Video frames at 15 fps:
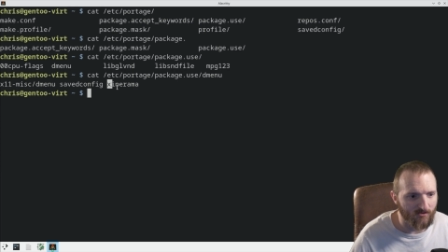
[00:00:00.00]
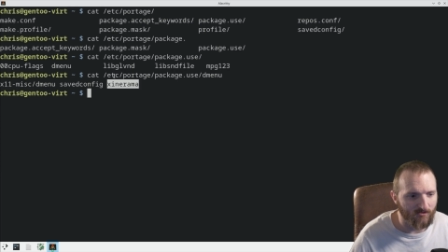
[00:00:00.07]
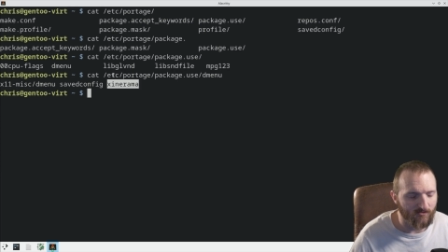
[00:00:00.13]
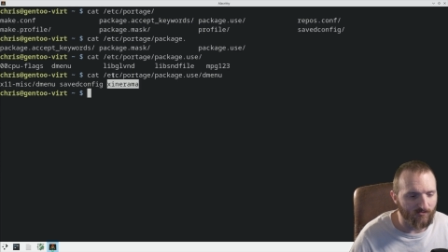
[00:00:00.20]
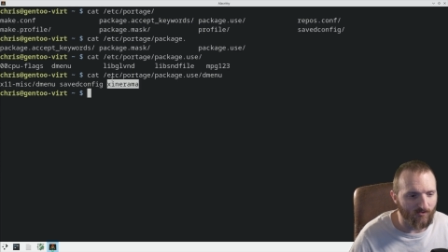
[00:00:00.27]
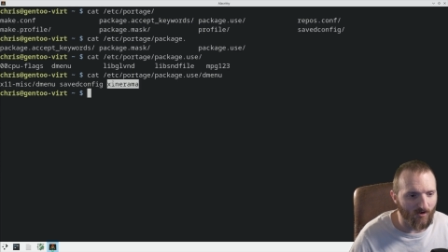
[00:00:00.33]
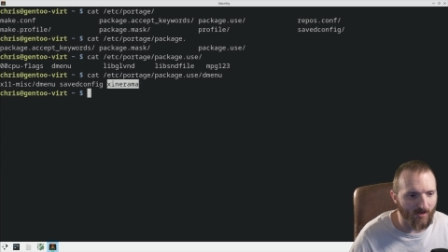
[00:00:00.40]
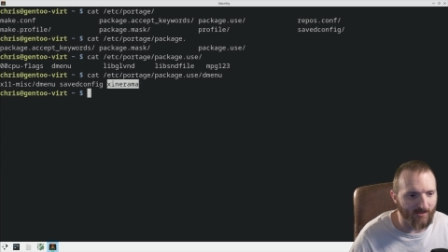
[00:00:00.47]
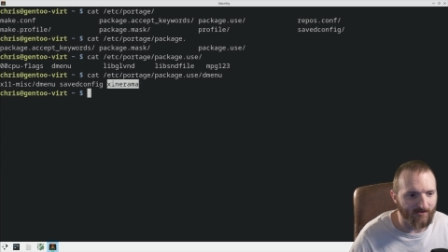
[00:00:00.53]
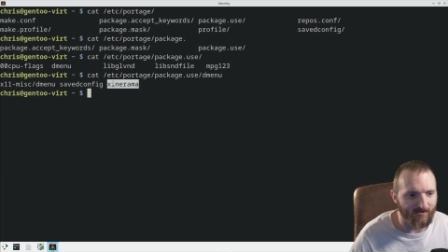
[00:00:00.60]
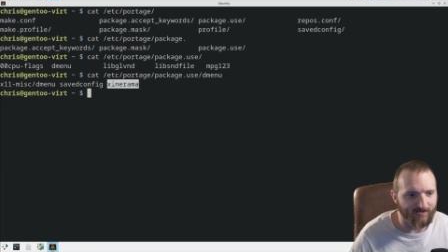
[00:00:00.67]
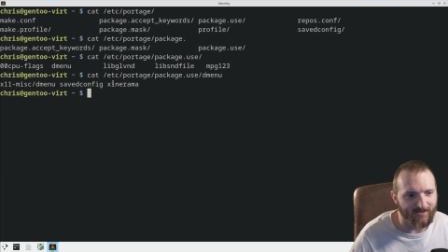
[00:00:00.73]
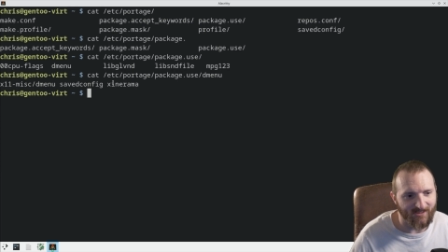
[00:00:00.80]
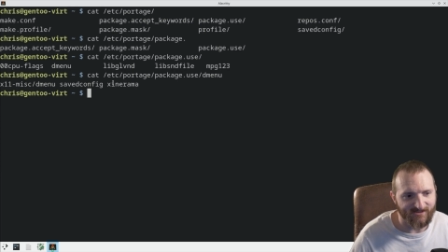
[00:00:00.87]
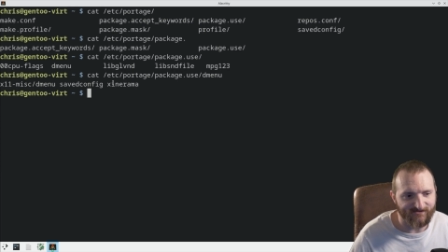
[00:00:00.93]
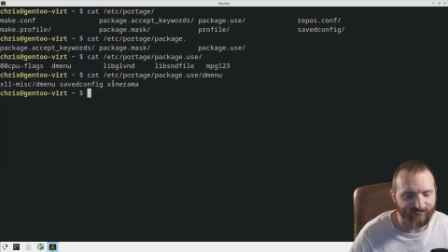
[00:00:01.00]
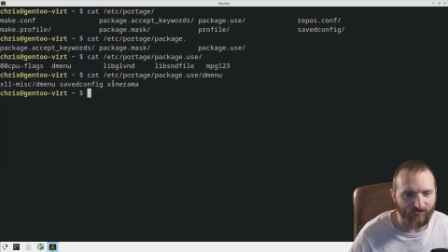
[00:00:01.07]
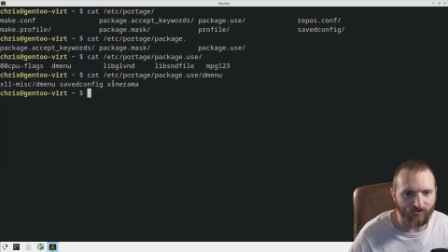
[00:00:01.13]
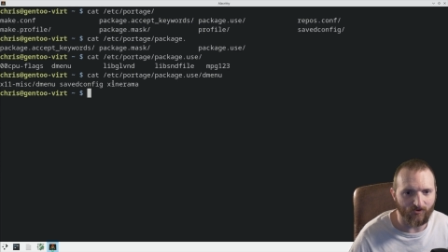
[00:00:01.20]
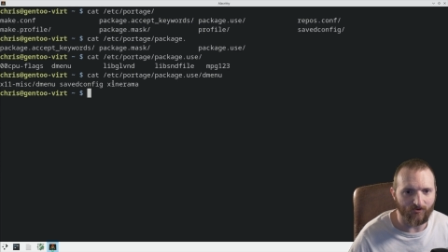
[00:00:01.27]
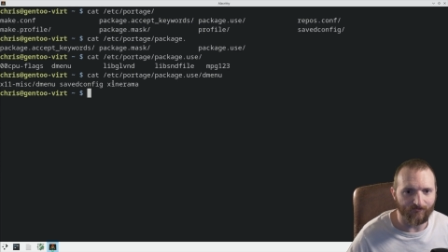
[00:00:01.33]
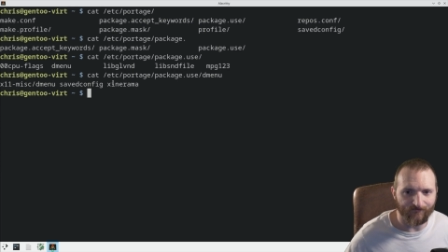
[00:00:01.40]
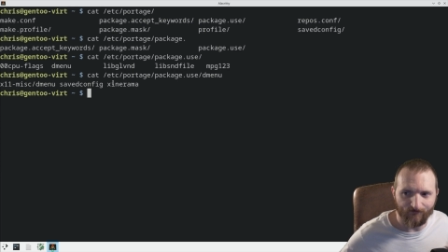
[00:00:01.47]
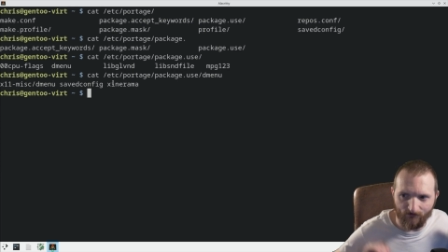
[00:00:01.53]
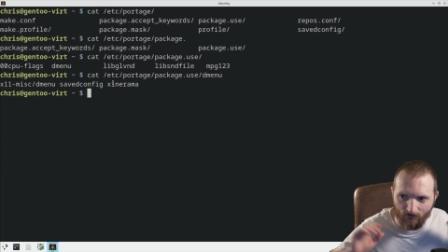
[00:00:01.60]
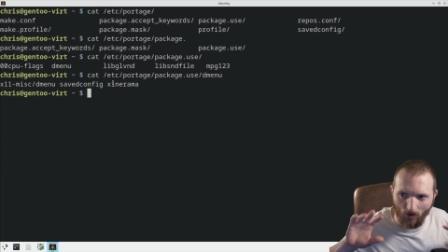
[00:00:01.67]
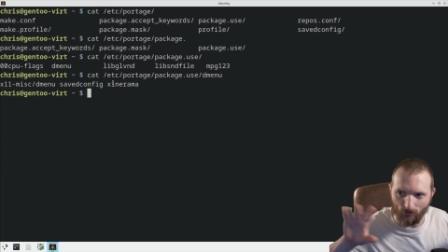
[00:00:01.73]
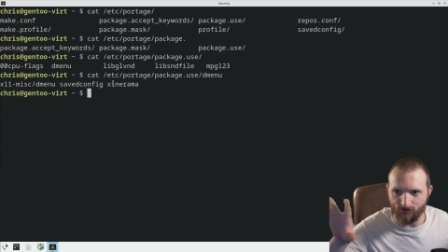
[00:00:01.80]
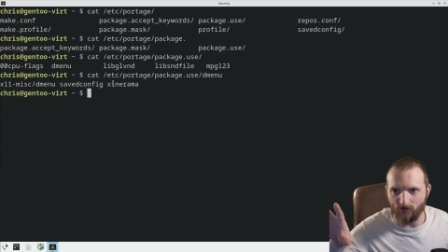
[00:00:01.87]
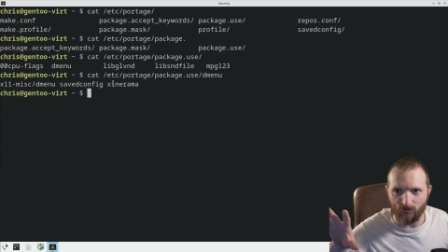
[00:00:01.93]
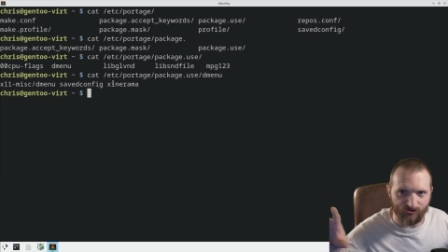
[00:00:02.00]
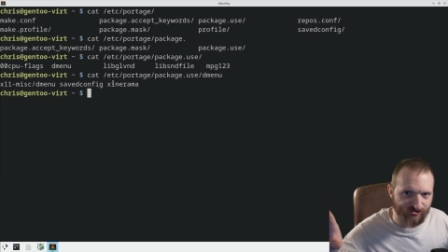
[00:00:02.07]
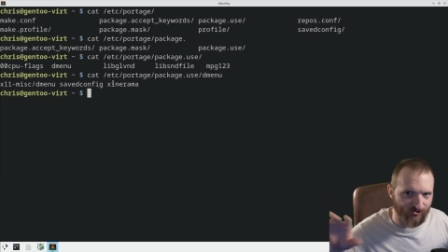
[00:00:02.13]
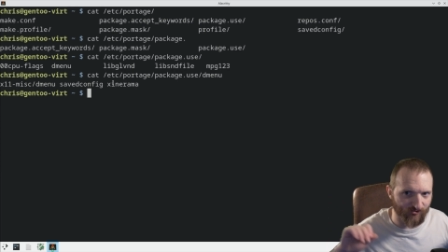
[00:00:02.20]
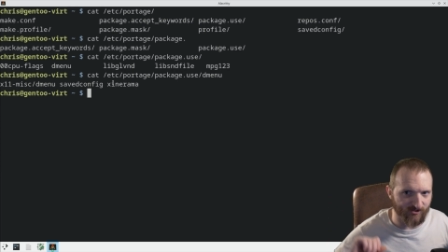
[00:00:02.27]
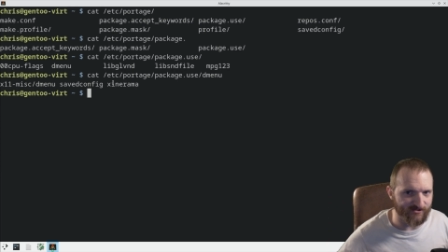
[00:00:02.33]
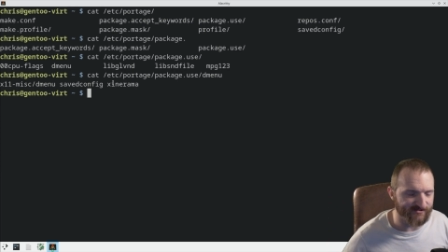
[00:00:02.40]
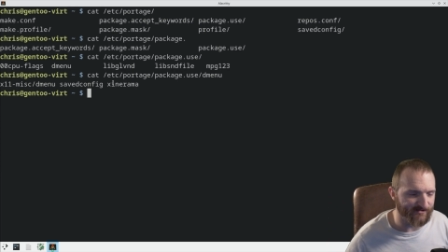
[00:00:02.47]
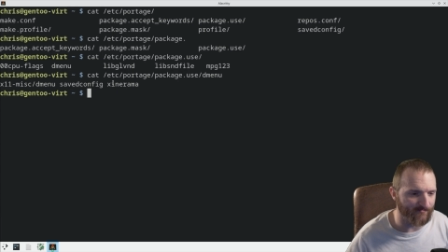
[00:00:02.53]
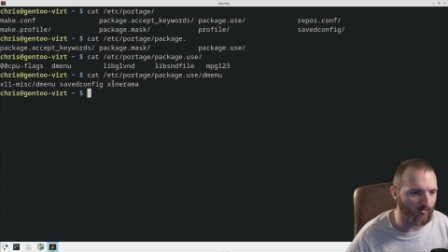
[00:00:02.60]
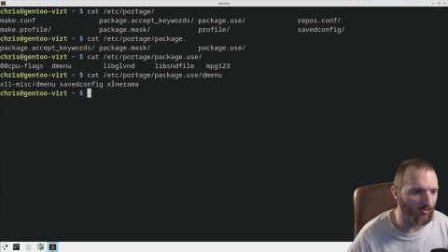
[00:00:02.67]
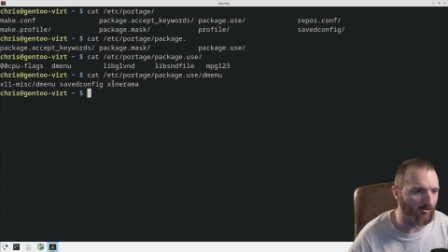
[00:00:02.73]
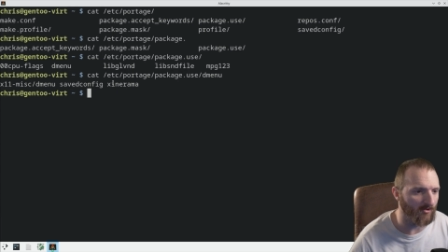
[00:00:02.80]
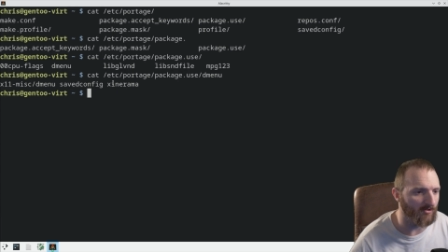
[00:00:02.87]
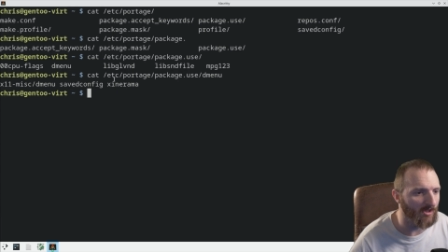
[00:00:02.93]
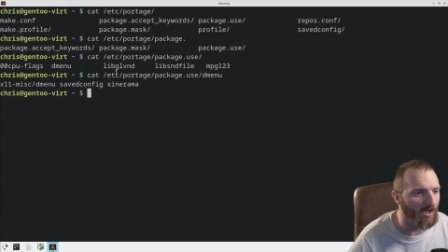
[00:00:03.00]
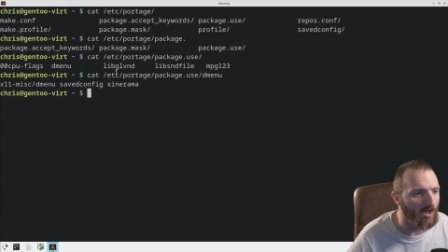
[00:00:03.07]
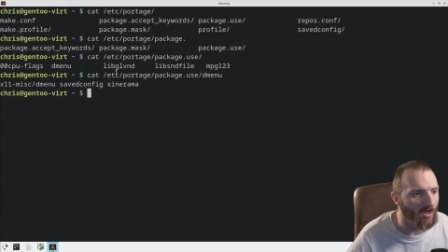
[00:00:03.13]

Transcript: right? And that's for multiple screen support.